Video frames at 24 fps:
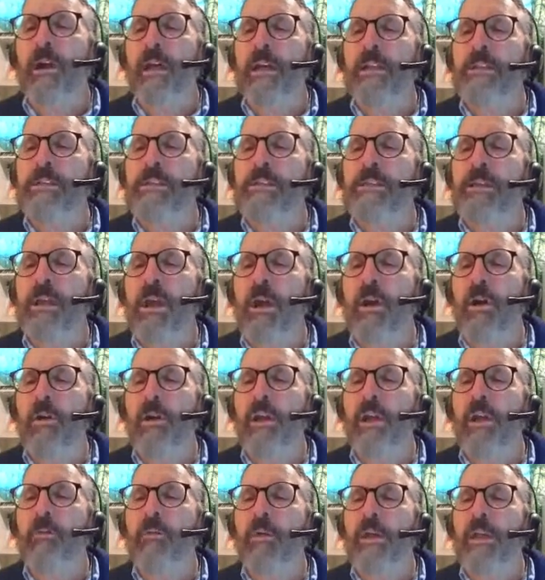All right,
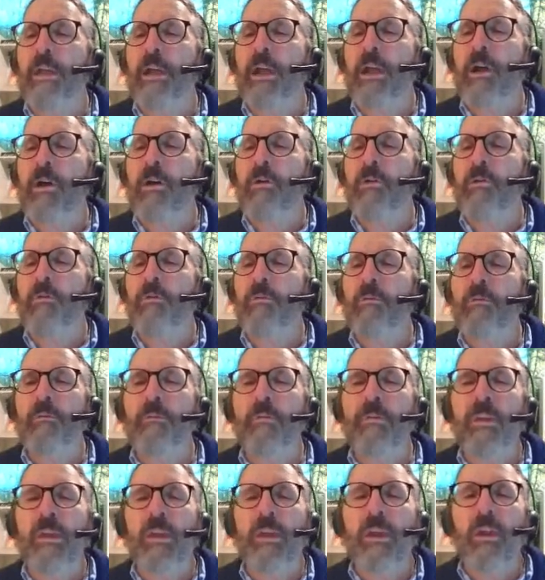so here we go.
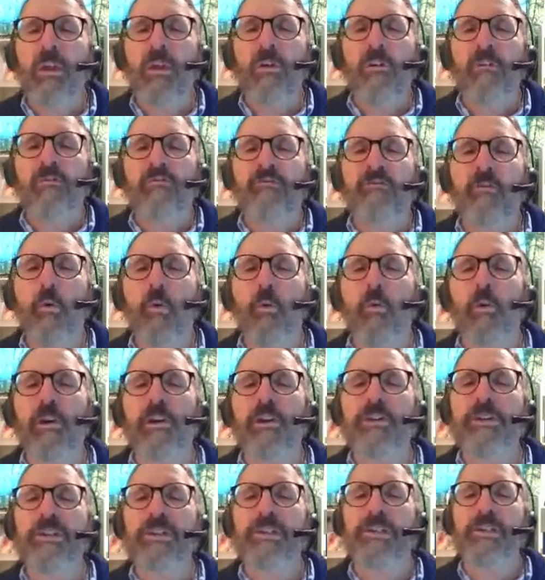
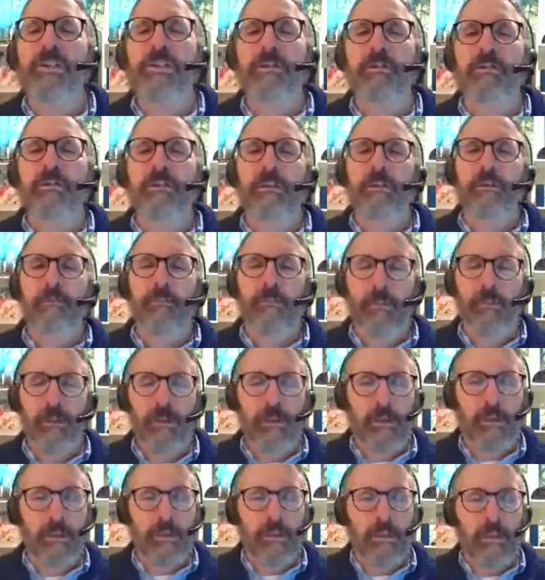Force.
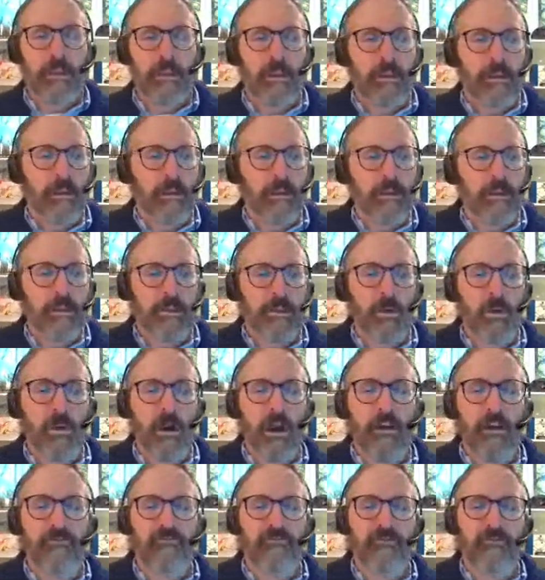
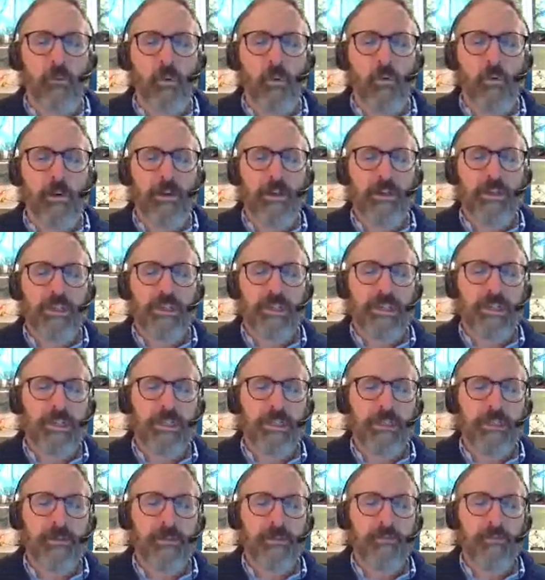So our
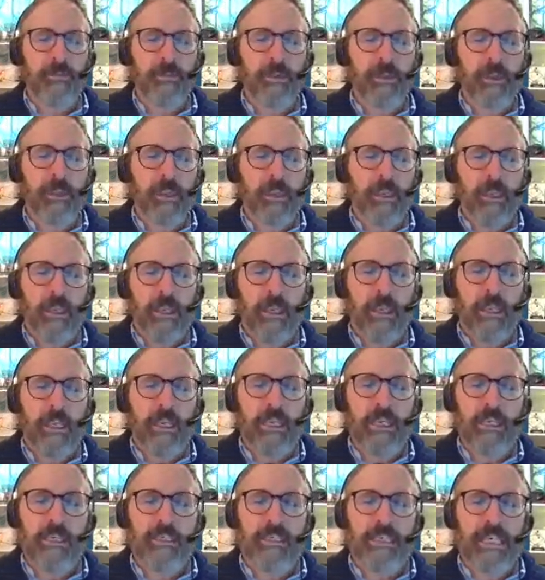force
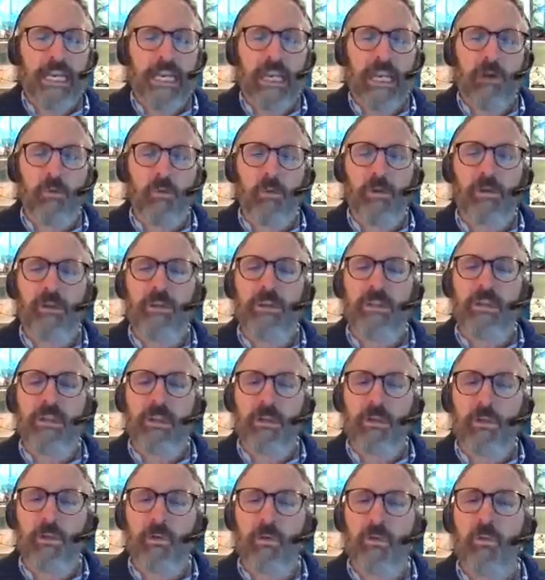is equal
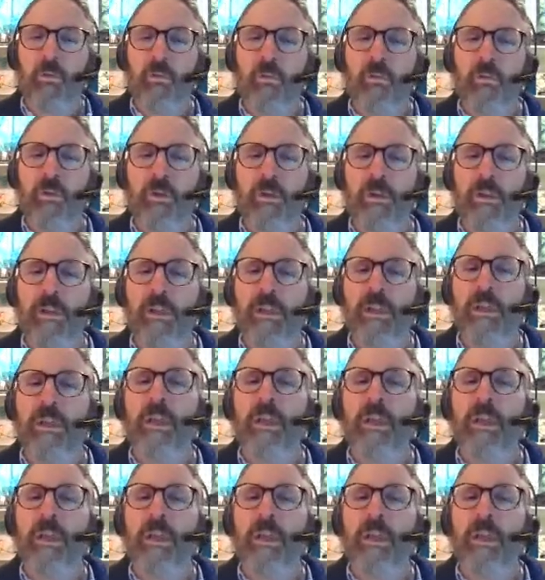to